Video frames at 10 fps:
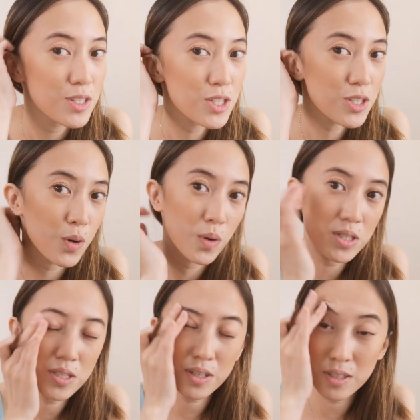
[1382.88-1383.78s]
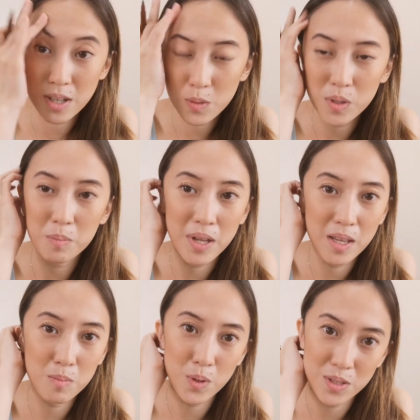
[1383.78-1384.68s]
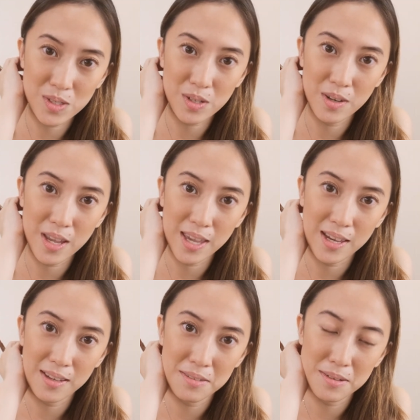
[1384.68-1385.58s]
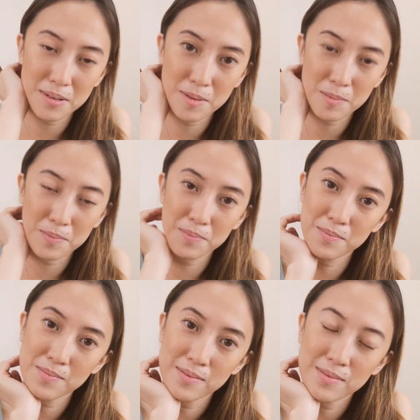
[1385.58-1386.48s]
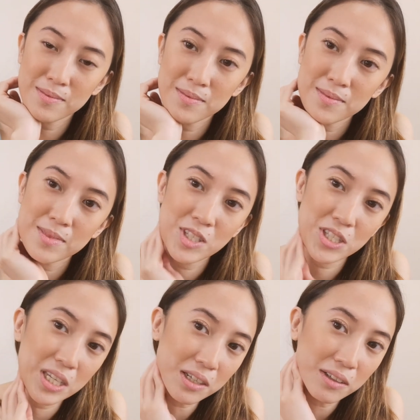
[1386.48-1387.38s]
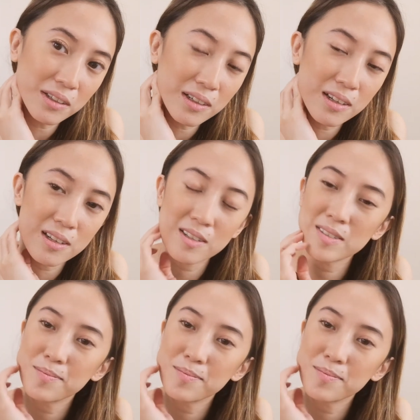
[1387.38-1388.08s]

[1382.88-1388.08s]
So once you're done with applying bronzer and cheek color,